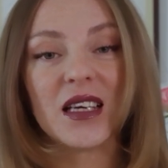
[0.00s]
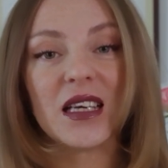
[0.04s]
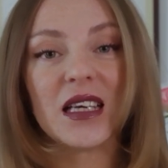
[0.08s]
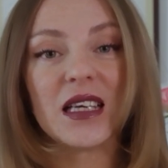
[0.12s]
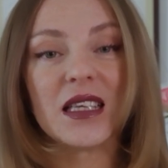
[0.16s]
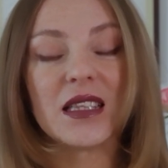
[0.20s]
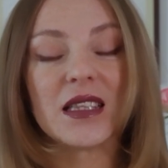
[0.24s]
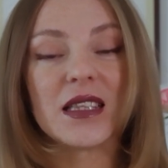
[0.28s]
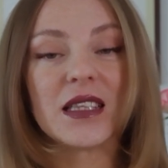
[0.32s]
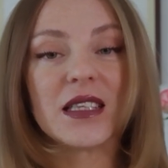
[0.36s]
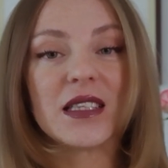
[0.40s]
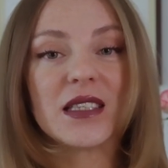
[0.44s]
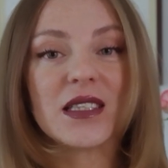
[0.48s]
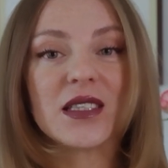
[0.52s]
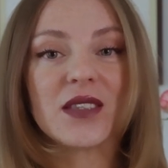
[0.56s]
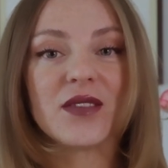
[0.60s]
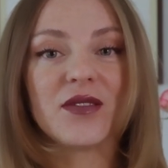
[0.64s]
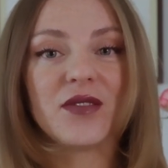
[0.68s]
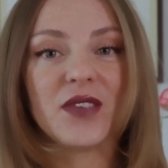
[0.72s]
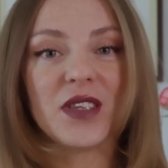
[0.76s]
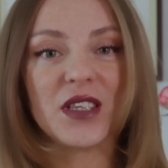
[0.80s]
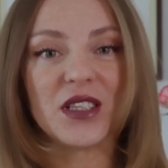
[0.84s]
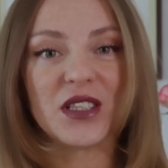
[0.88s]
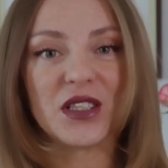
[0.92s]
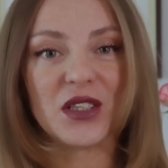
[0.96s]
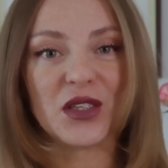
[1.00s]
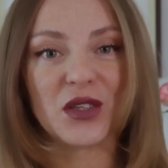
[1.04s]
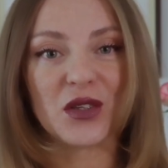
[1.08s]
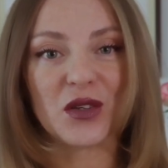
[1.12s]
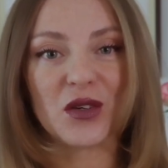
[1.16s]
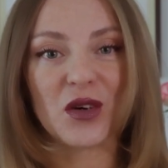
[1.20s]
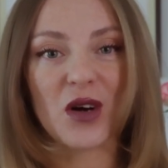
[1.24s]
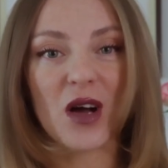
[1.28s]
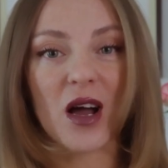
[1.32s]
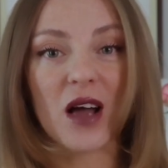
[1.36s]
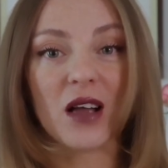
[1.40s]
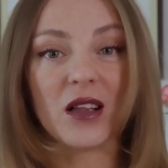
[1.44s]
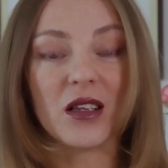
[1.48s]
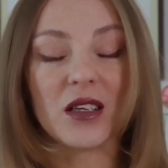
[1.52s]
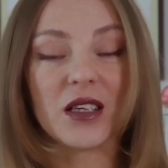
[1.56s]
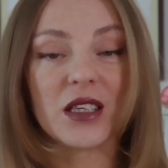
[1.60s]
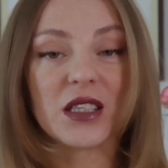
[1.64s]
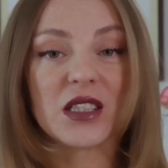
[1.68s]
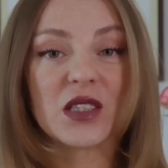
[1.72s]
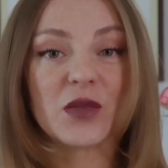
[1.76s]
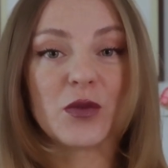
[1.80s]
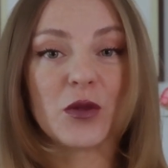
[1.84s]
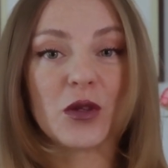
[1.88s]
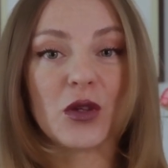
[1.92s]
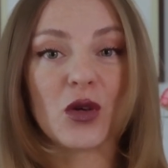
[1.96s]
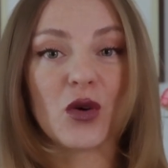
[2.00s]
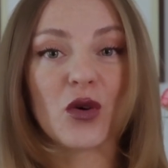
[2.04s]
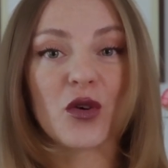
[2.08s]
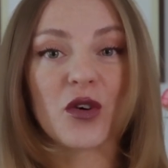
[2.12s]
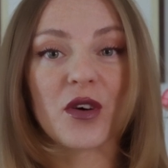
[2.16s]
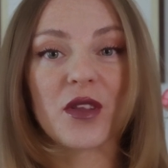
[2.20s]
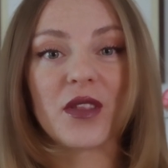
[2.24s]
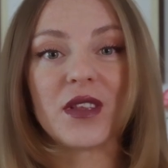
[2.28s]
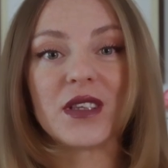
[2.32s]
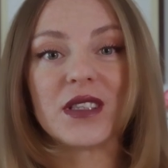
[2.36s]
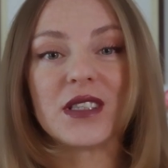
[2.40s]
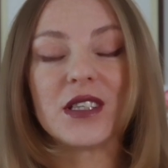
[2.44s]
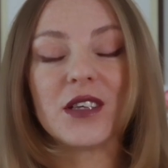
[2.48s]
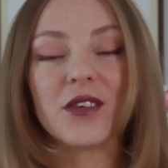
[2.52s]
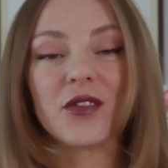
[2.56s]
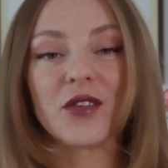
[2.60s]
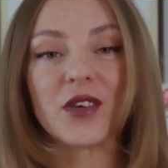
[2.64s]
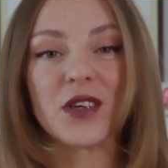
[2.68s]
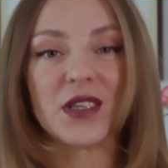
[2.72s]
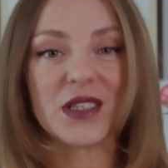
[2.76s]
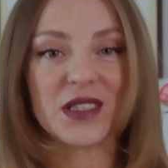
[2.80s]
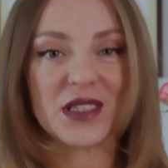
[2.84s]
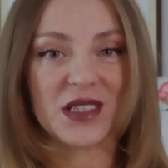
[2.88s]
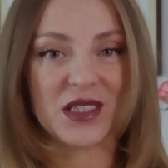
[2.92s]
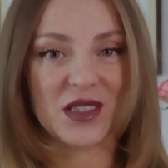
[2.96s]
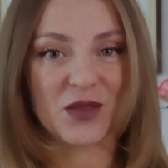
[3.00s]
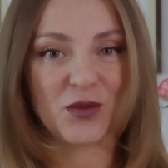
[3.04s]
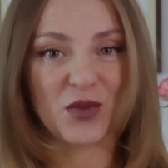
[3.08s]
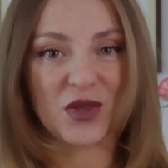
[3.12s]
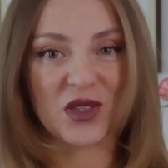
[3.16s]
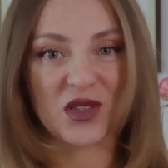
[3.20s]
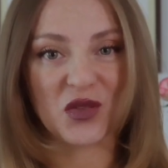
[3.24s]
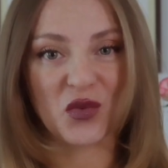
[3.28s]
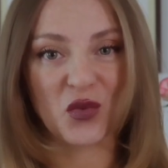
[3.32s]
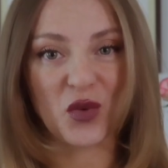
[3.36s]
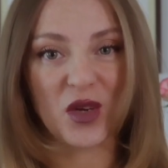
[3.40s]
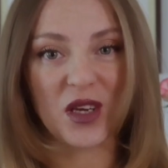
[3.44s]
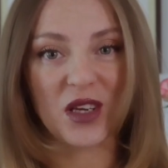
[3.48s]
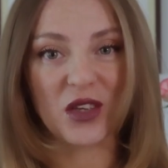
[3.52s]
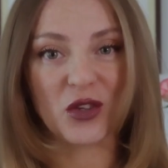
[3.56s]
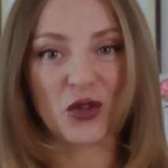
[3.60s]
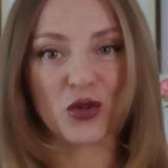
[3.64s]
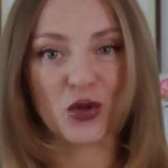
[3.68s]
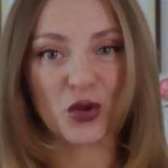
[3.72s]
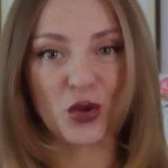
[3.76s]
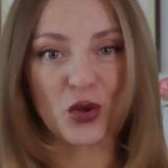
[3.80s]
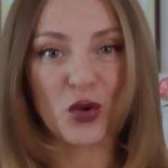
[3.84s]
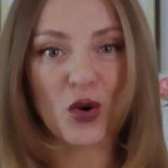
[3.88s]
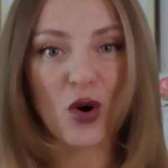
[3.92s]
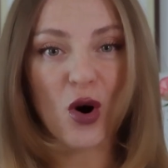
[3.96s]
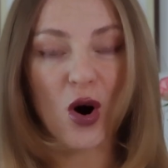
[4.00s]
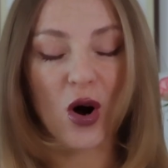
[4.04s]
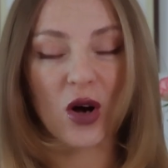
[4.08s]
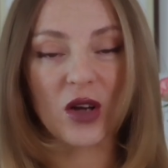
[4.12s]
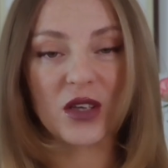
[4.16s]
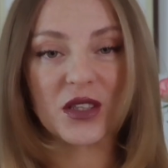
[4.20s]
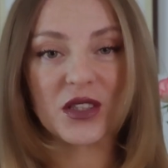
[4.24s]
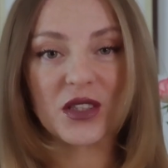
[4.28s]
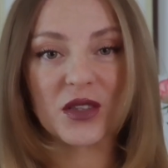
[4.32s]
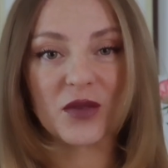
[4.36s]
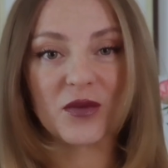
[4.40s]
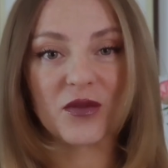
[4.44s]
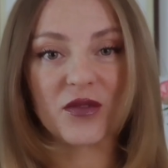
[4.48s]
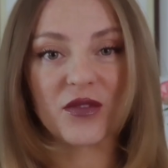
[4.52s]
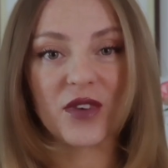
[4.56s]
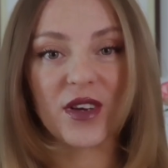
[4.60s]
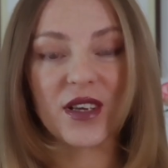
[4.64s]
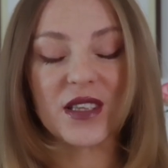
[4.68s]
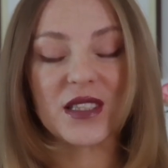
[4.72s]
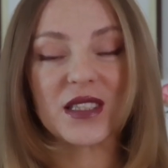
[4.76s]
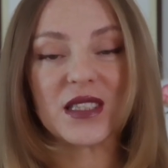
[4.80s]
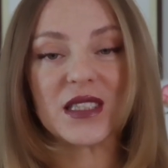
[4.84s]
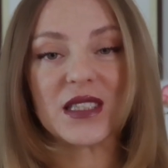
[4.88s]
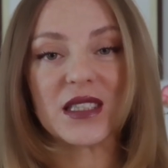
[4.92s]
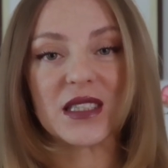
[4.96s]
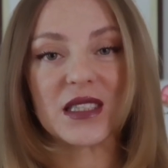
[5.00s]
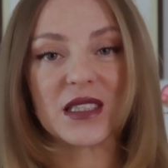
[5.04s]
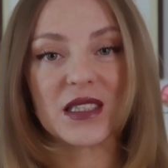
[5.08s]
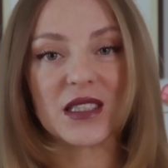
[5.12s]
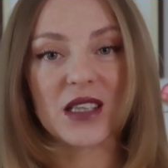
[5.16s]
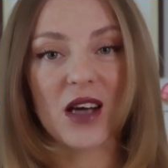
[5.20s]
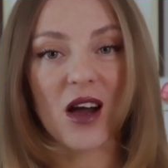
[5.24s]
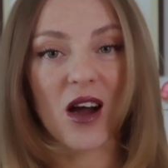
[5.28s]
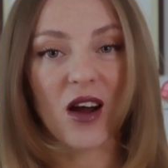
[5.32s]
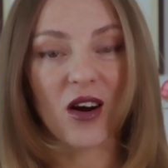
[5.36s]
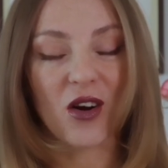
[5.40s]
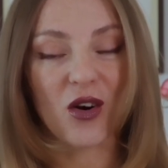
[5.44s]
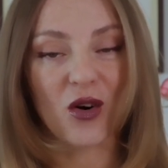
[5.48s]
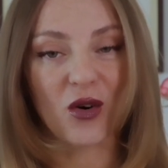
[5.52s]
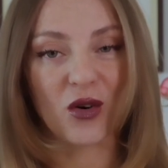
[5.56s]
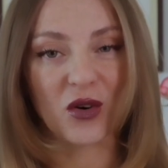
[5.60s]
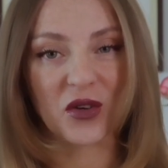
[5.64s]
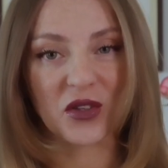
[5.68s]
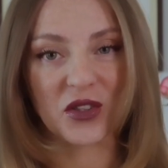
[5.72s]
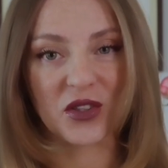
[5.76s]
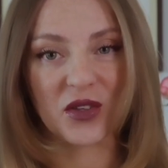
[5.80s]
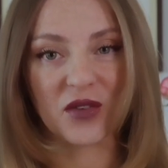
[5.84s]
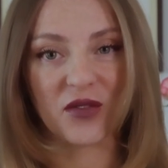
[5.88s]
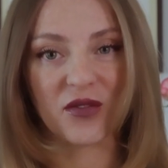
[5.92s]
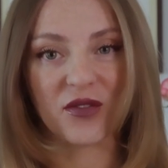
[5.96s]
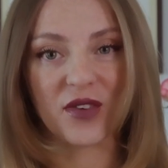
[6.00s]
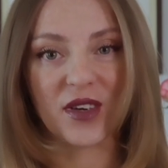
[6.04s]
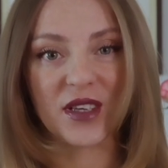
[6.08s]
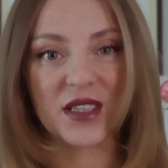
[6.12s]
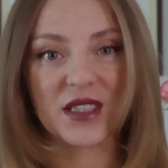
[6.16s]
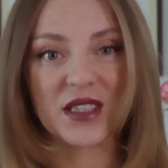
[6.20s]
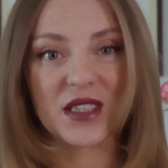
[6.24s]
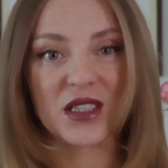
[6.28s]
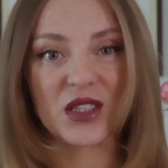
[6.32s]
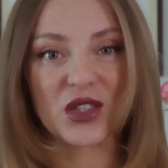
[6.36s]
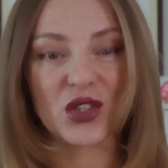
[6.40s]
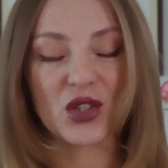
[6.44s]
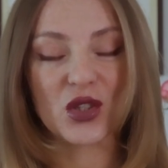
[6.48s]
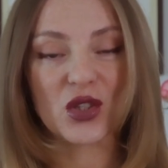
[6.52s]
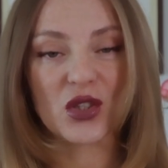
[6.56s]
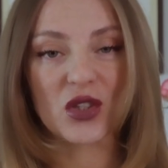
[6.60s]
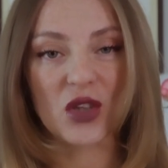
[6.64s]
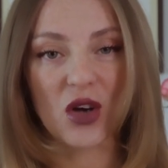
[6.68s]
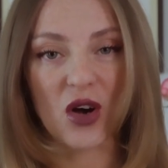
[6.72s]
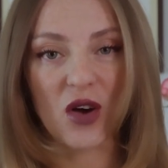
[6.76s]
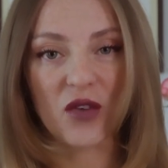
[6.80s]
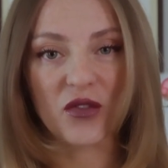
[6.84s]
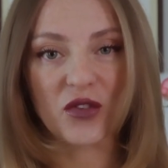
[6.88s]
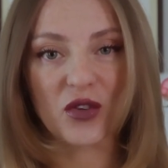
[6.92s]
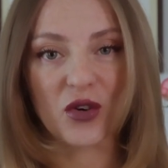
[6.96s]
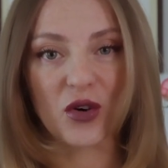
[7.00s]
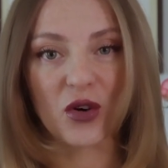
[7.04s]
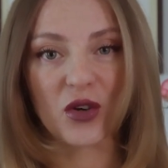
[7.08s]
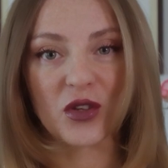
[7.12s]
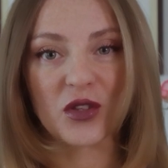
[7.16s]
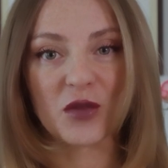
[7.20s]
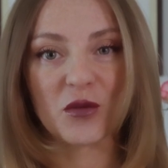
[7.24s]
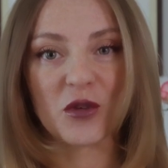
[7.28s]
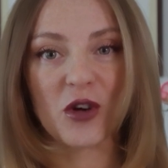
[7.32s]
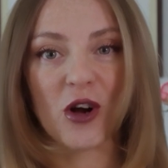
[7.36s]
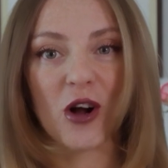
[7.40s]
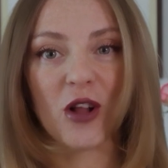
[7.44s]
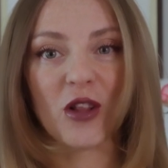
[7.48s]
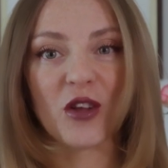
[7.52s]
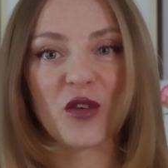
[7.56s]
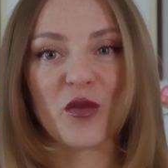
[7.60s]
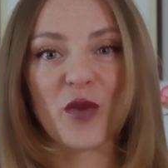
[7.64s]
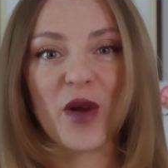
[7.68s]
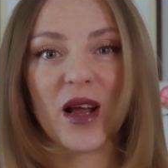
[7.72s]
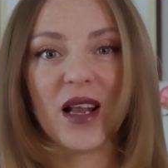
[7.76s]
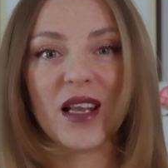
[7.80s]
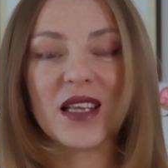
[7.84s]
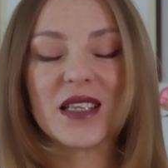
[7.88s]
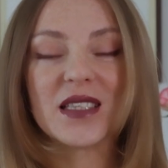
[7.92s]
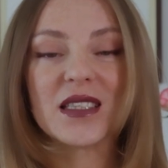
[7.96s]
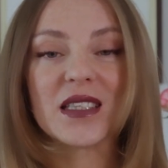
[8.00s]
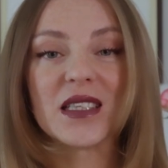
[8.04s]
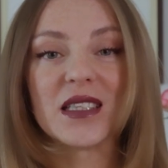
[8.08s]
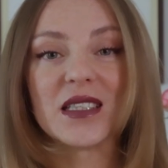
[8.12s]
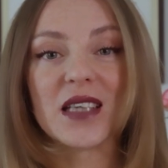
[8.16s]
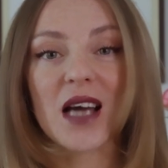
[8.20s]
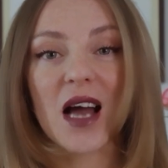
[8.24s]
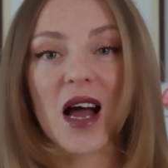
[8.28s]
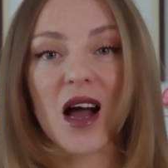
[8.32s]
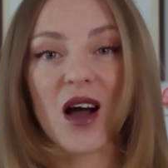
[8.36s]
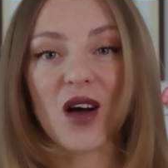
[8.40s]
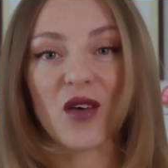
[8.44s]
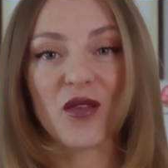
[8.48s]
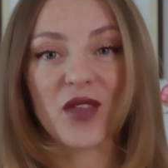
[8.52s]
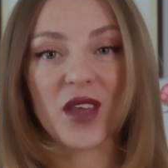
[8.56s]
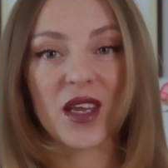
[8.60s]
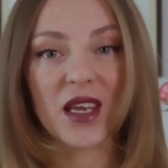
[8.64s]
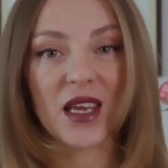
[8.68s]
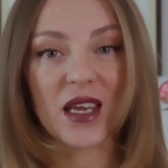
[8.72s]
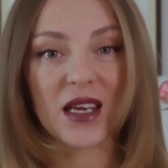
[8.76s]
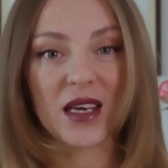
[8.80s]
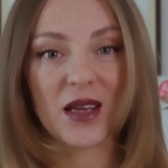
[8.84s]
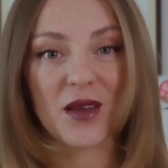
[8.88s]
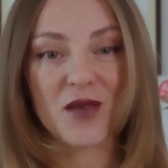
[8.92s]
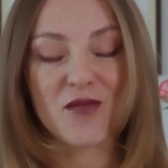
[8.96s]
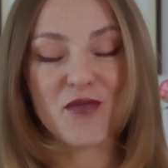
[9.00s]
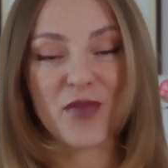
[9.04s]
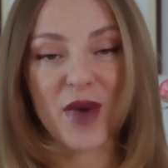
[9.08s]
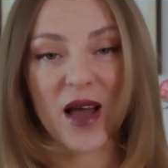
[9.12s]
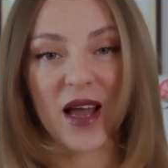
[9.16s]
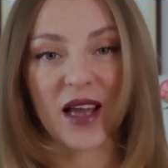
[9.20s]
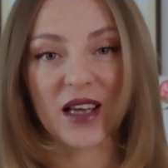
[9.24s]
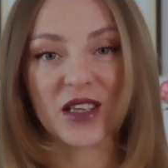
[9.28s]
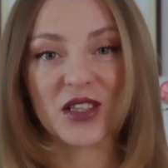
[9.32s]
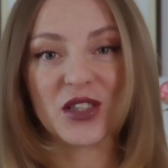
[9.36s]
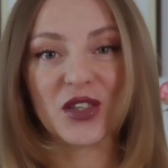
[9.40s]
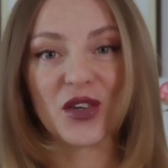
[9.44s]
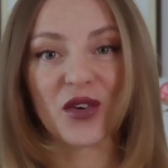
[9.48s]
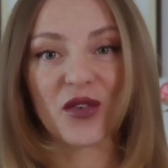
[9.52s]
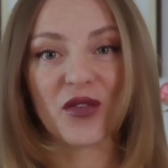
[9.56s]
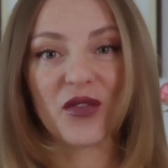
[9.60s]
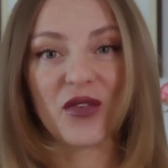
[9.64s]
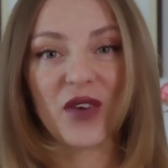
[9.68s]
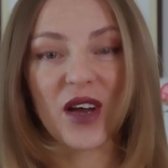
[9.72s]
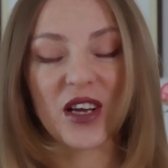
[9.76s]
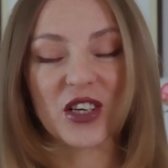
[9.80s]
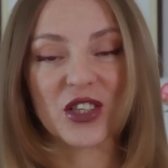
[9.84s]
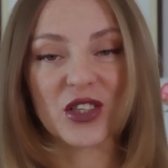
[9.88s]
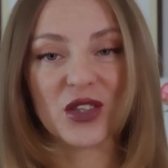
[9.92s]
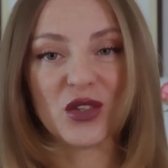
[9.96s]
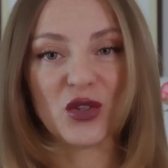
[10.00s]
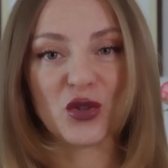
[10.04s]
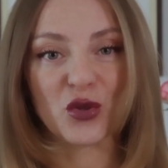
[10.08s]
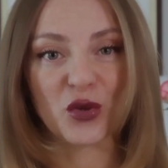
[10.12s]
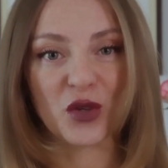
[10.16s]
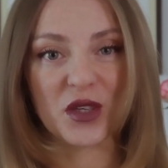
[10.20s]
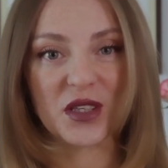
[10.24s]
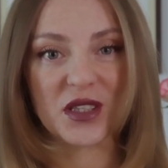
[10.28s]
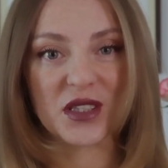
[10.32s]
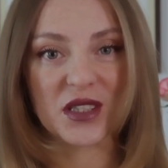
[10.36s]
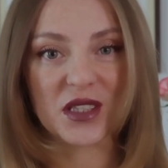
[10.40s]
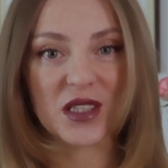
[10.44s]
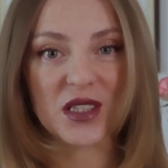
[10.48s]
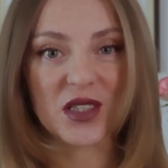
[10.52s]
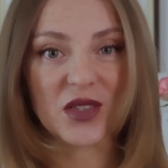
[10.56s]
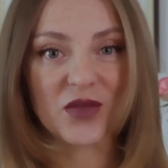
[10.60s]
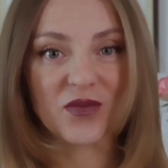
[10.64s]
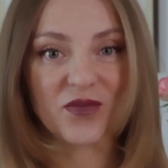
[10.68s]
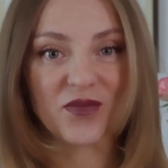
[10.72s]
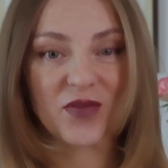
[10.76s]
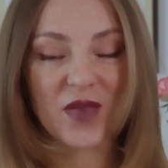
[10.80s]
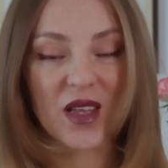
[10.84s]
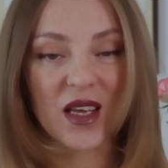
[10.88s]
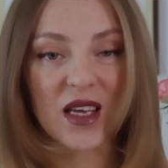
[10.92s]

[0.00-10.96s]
In this video, I'll explore the differences between true autumn versus dark autumn versus soft autumn color palettes and how they can impact your fashion choices.